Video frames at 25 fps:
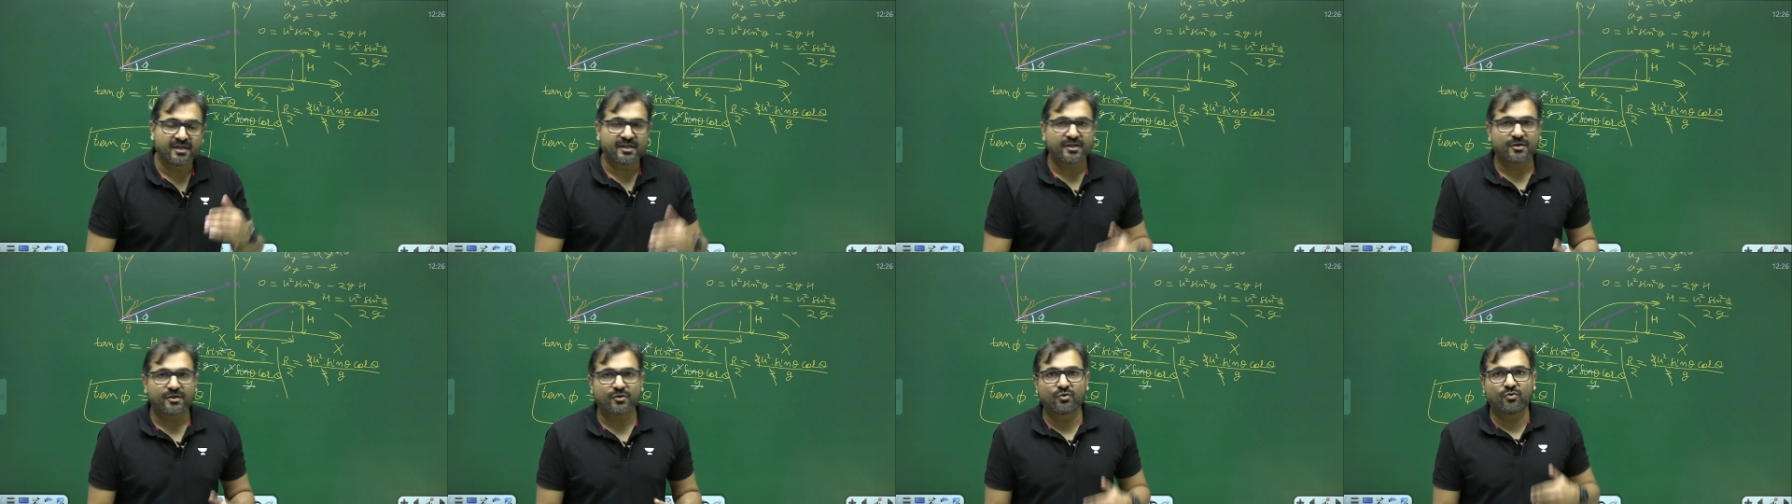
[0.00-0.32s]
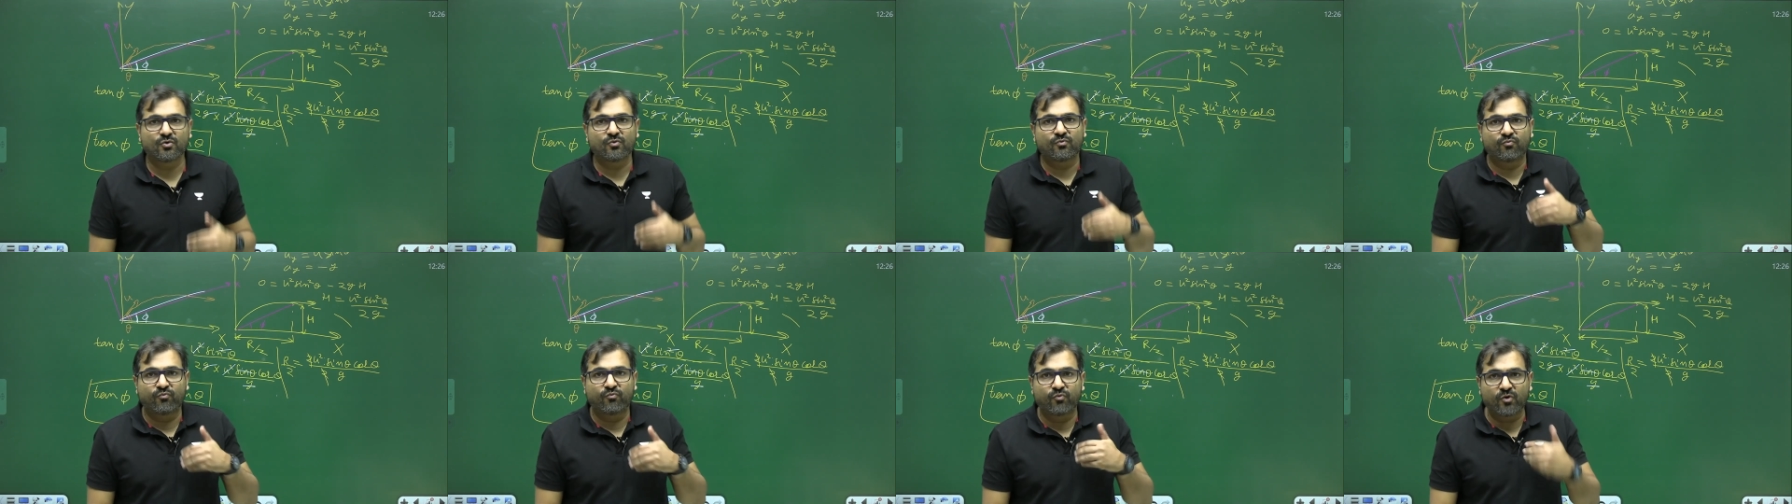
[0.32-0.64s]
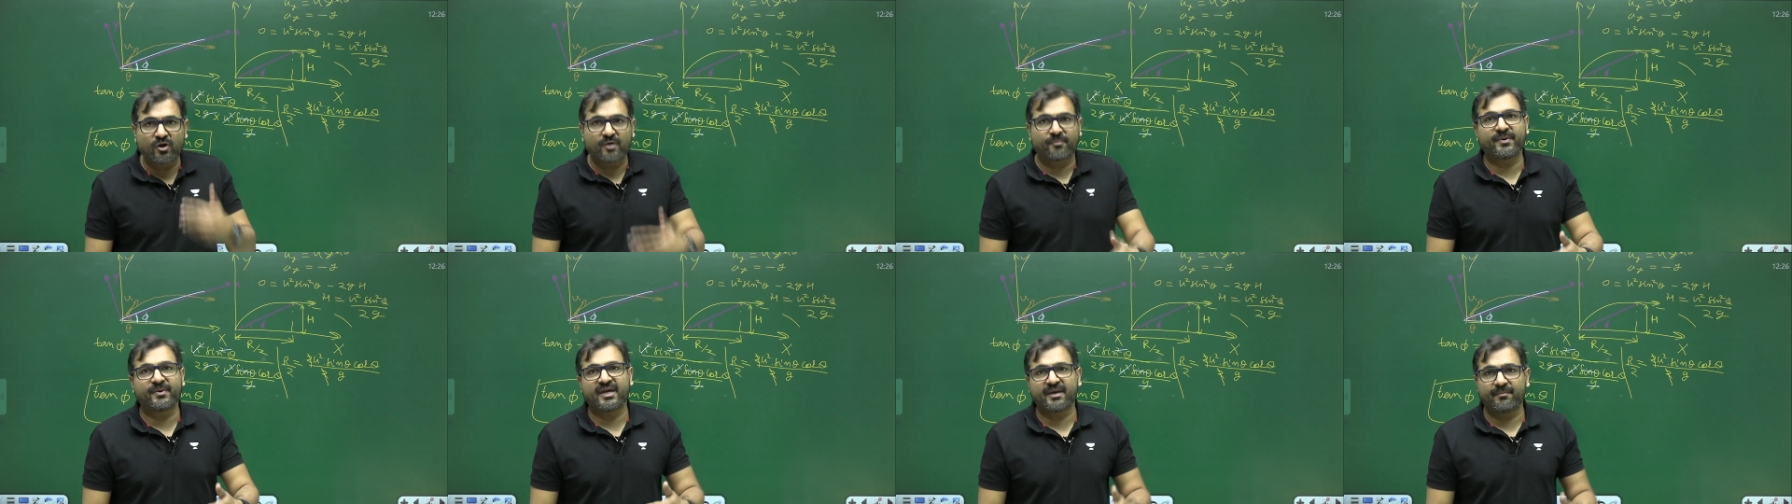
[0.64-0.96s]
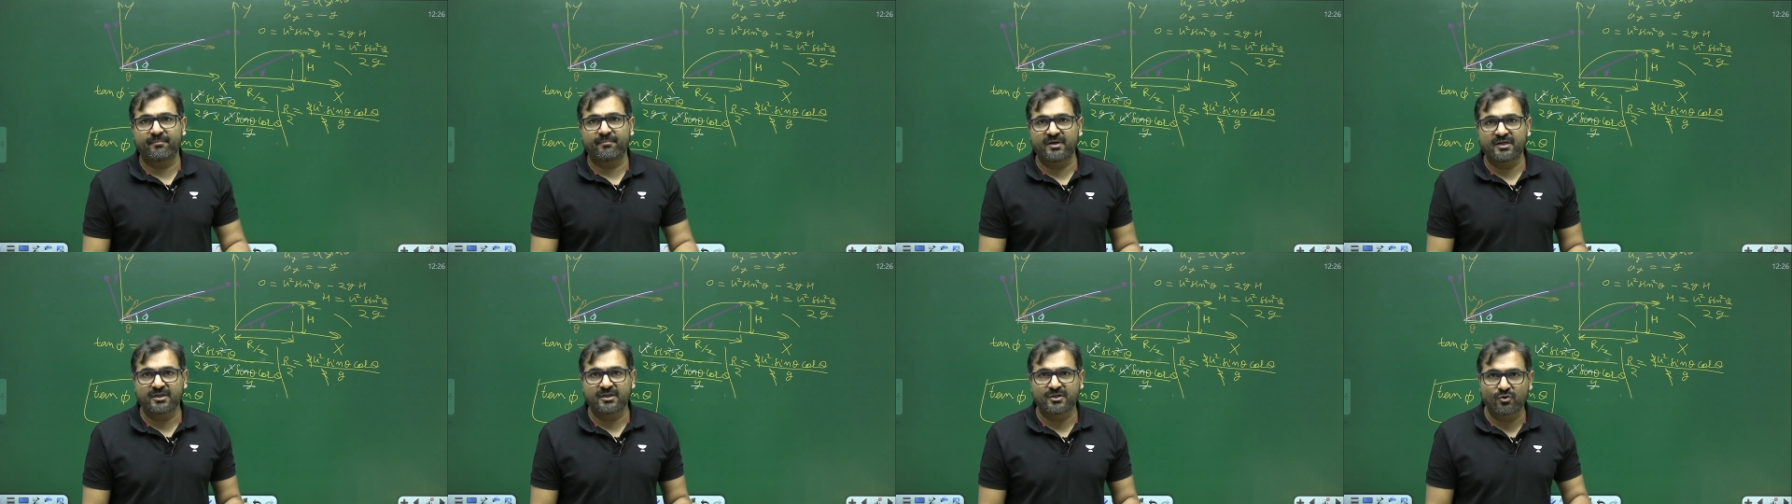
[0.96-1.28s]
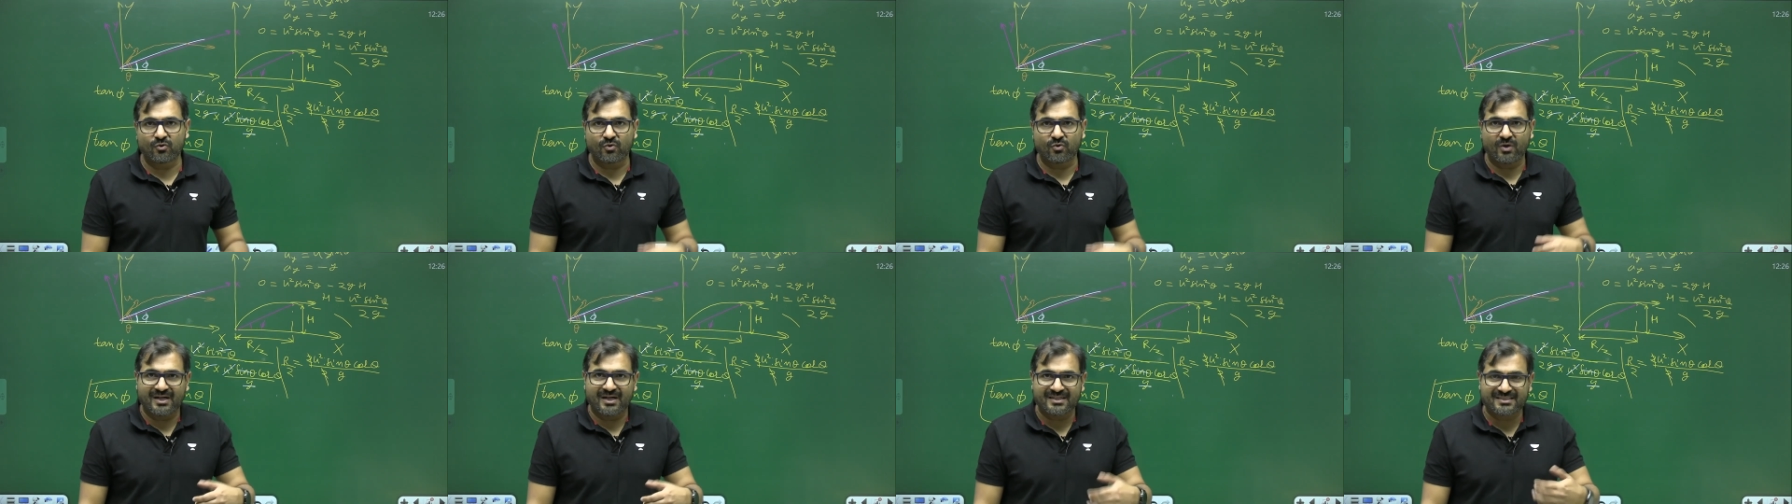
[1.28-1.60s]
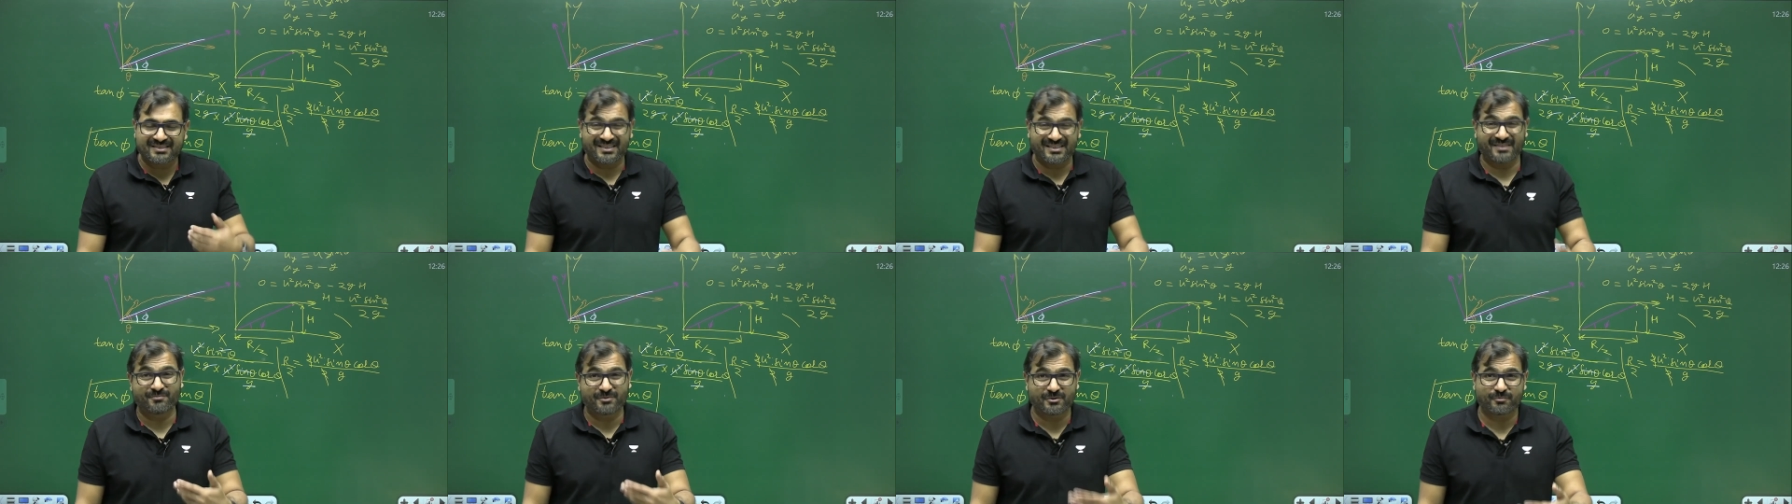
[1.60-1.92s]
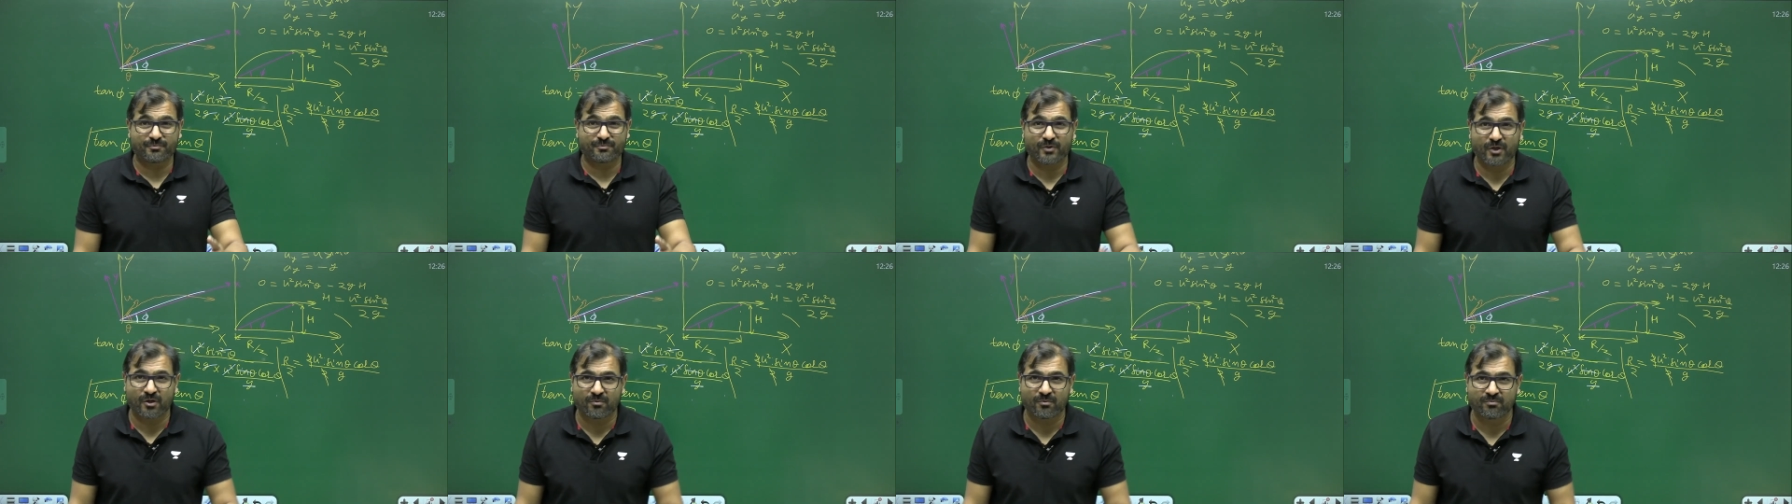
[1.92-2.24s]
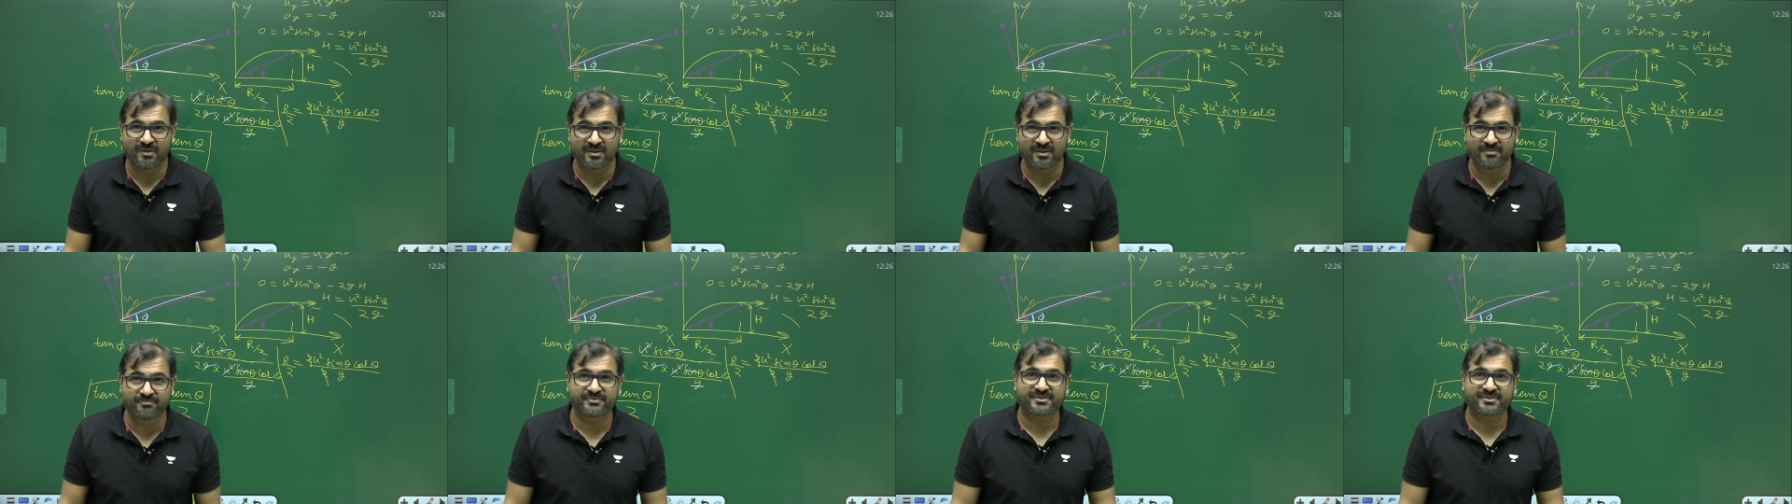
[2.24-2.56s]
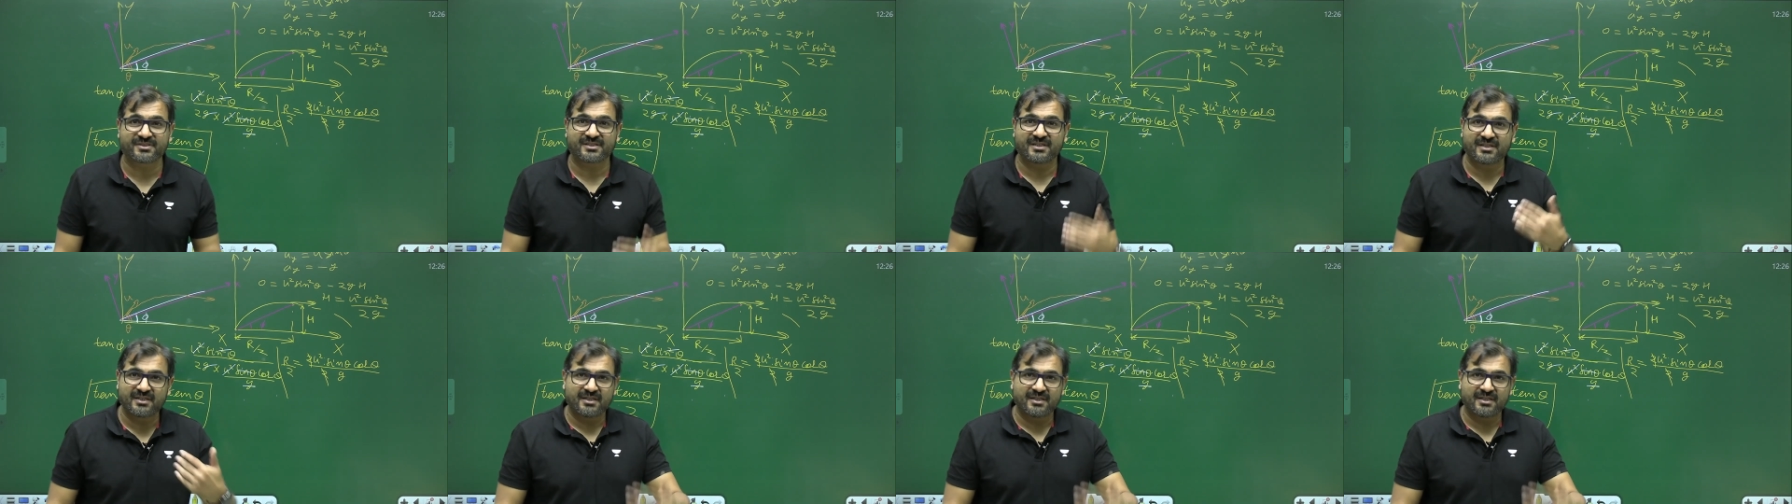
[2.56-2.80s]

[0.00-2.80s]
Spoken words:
you would be able to attempt problems